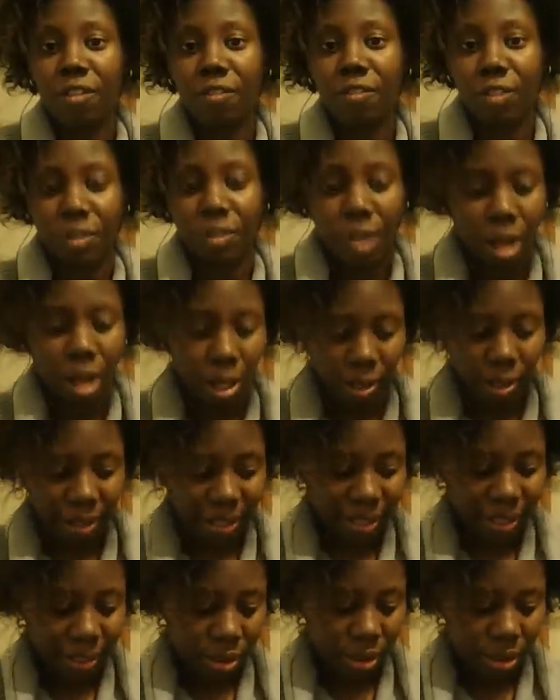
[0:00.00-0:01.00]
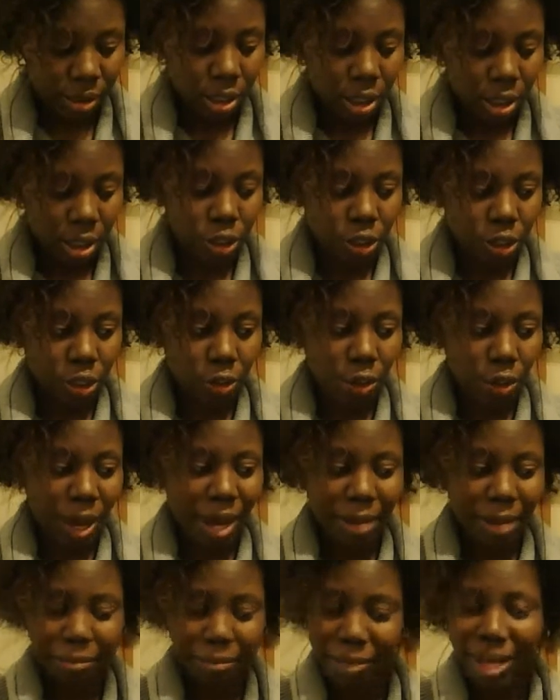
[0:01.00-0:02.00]
for the holidays, so
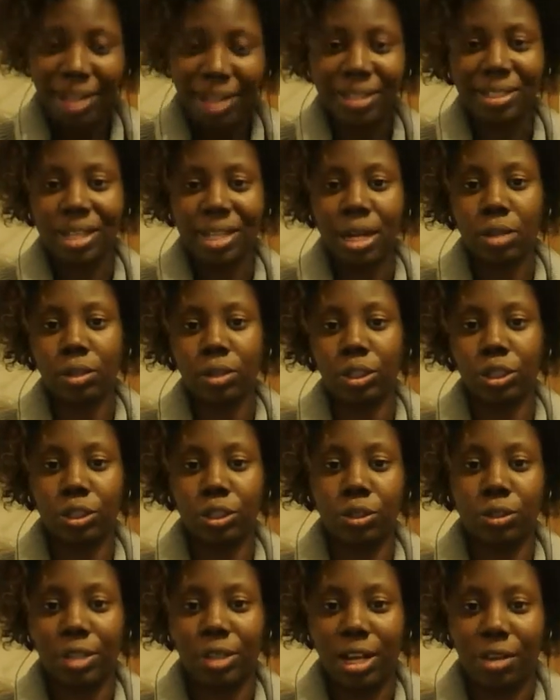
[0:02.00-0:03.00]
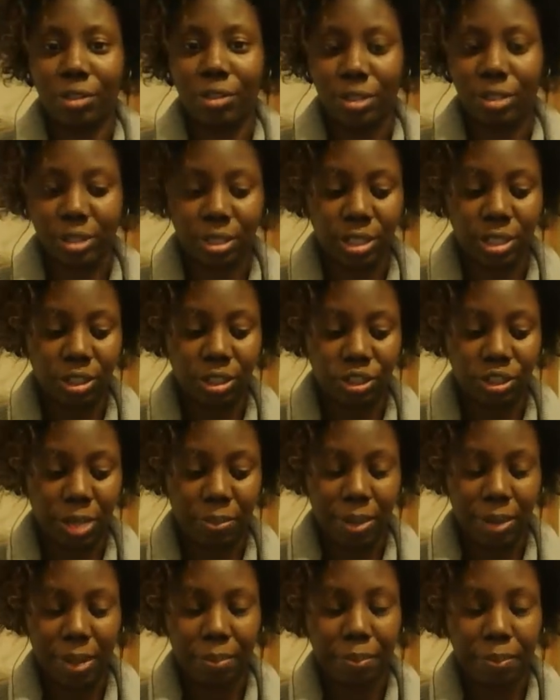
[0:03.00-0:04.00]
I'm not entirely certain how this is going to
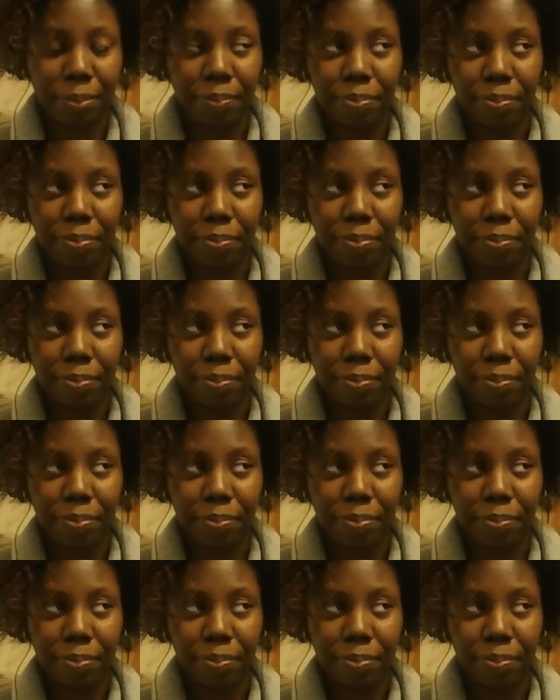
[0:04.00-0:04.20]
shape up.